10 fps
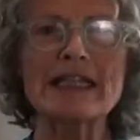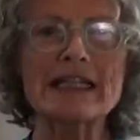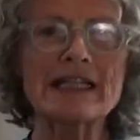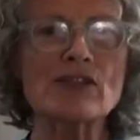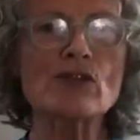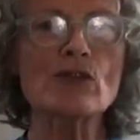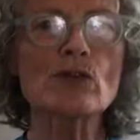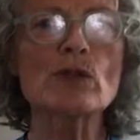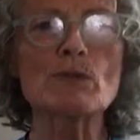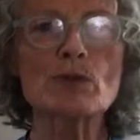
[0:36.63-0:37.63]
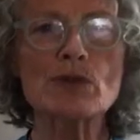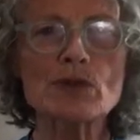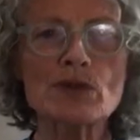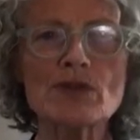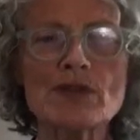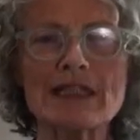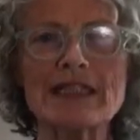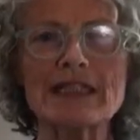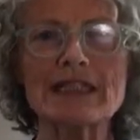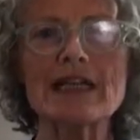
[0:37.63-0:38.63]
is through
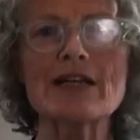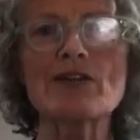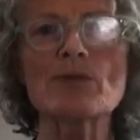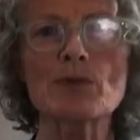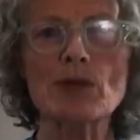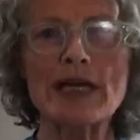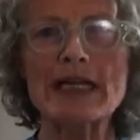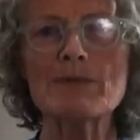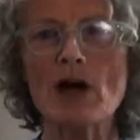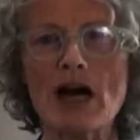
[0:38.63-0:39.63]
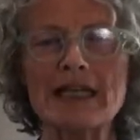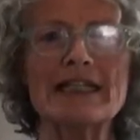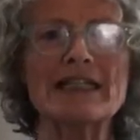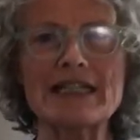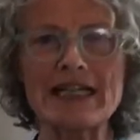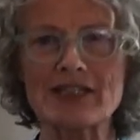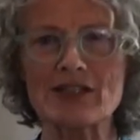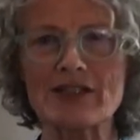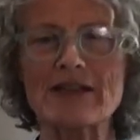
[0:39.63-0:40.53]
improving the brain-body connection,